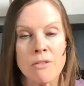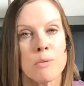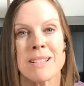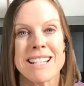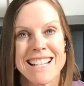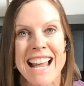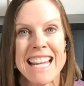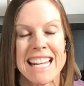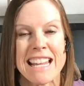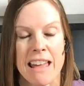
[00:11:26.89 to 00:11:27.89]
from
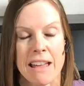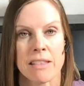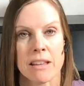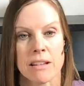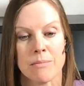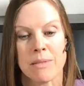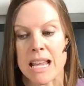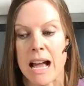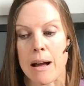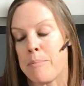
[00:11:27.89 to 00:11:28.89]
society that the
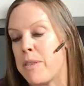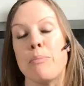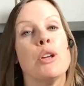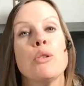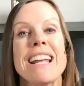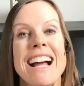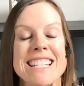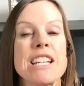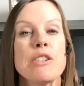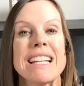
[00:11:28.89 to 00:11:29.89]
the the beauty
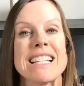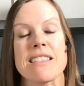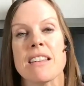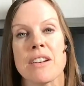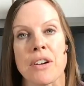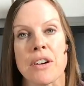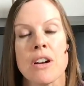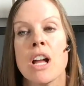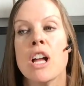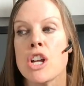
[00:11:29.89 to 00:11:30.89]
ideal is
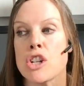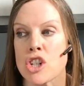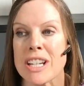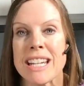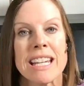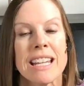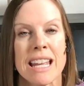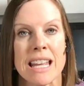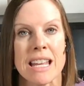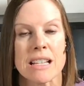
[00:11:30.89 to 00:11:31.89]
thinner she
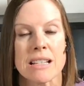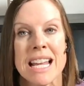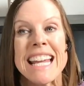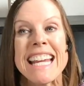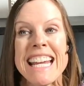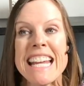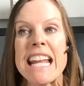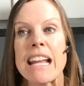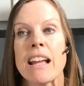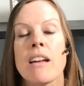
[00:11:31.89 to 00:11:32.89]
is
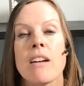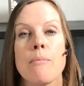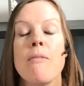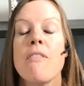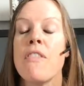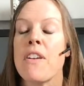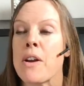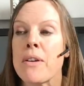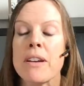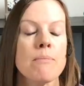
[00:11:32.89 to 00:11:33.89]
eating
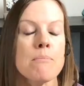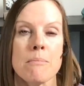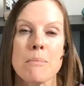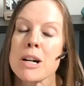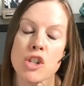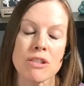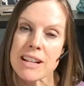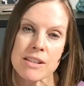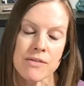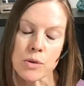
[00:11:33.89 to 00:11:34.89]
very much
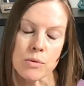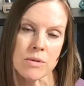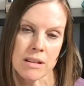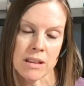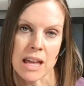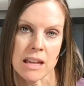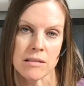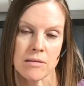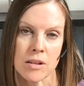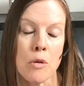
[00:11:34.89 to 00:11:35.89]
less food
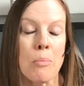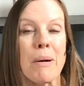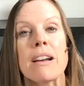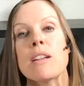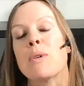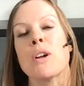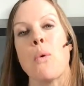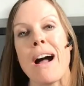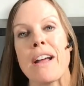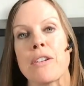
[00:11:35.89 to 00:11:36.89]
than her body
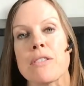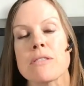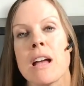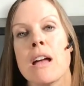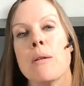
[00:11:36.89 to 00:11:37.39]
requires